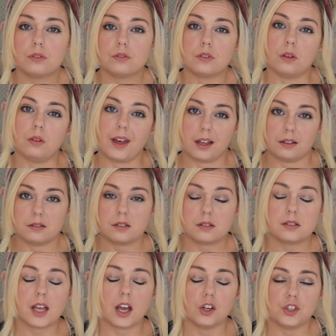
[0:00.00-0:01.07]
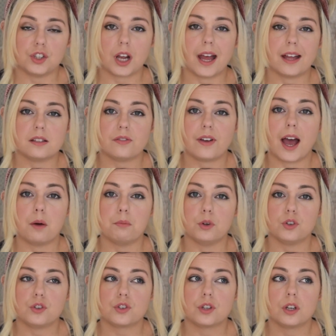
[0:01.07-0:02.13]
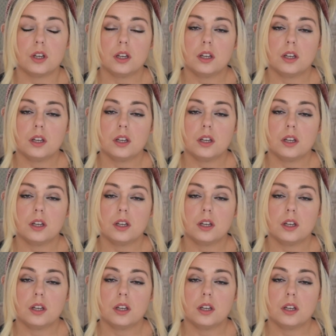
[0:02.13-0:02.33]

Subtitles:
So that tells you kind of how much